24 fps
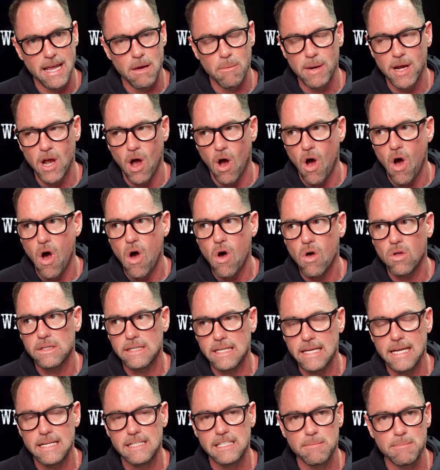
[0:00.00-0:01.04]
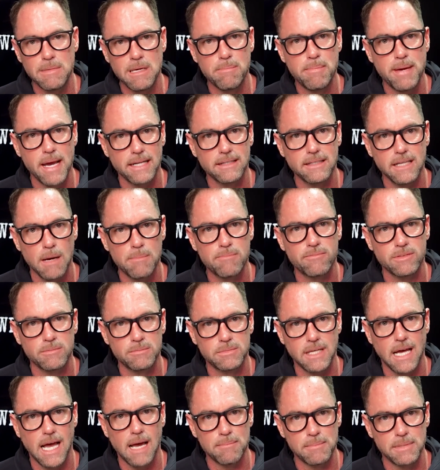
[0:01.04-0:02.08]
And we all need to be picked up from
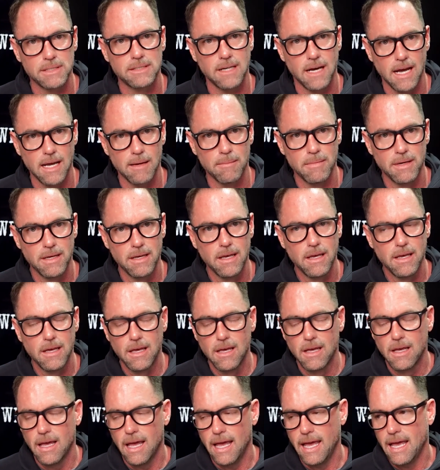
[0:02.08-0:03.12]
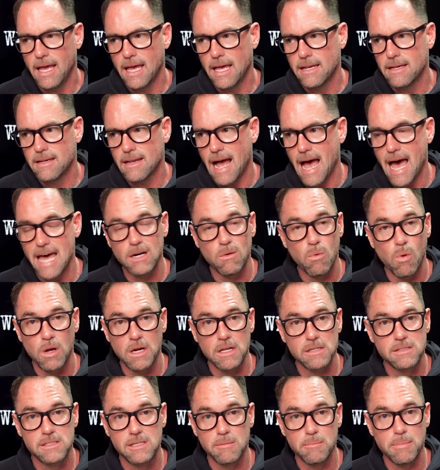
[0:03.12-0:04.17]
time to time. And I don't want
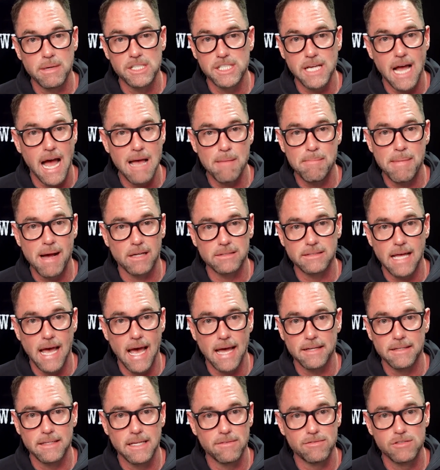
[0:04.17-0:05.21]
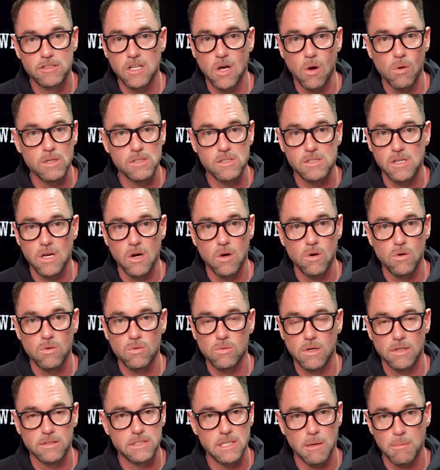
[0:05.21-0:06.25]
us to be shy about that. If so-and-so
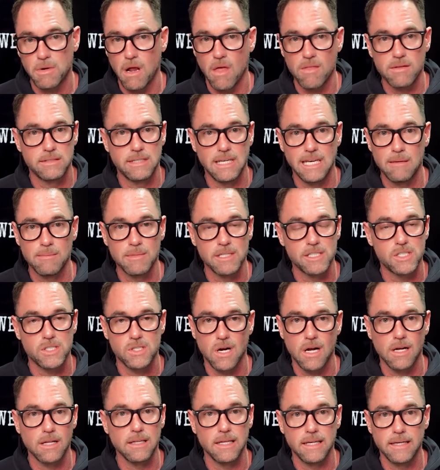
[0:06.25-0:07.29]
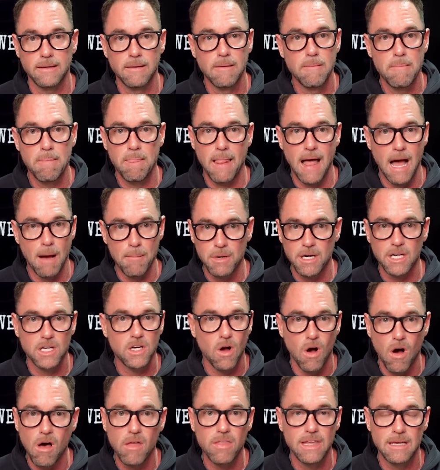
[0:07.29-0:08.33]
or someone on the team is struggling, I'm going to
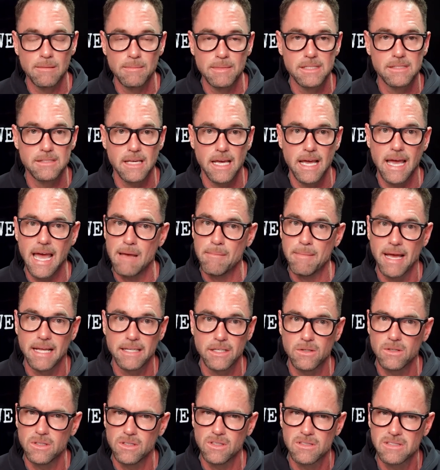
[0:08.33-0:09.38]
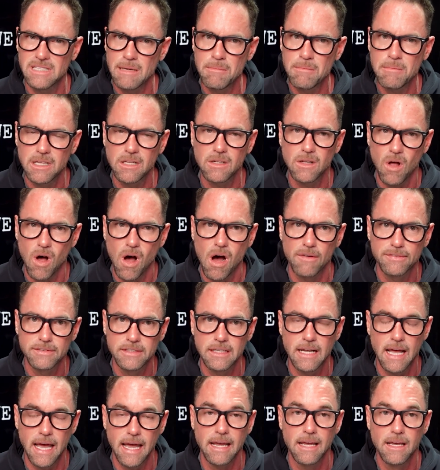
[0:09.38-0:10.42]
call them and say, hey man, you seemed a little off
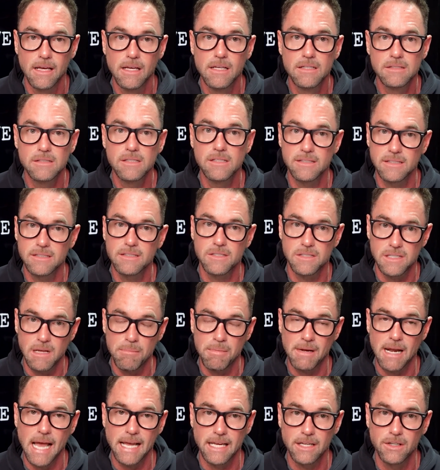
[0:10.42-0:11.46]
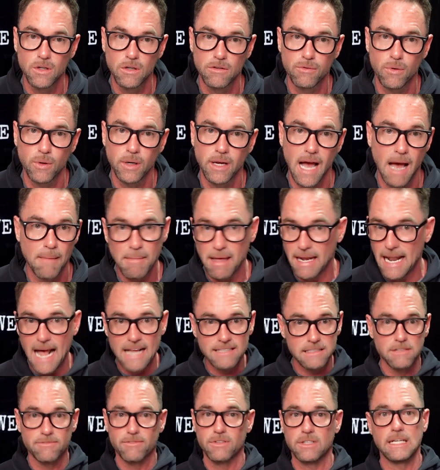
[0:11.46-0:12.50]
today. Is there something I can do for you? I'm not
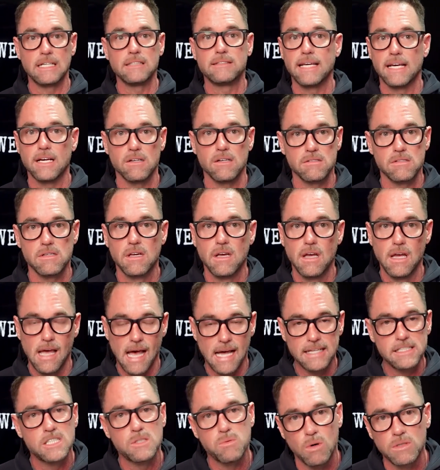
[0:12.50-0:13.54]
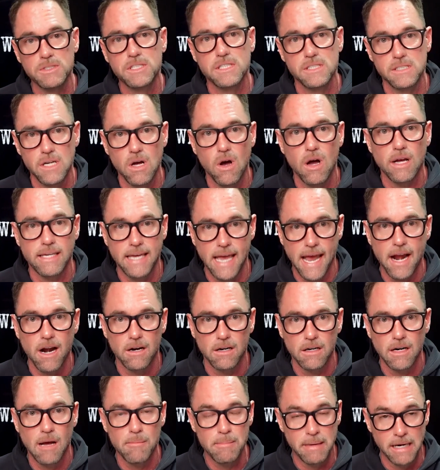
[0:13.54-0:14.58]
asking for details. I just want you to know I
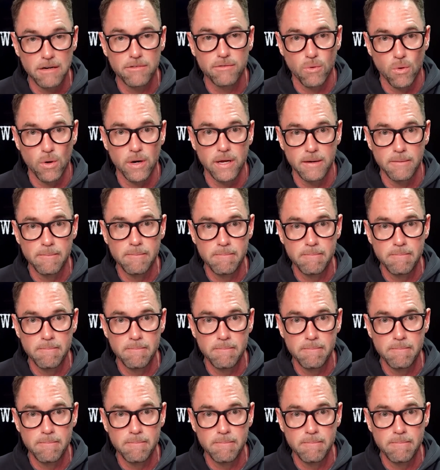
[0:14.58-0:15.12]
care. I'm here for you.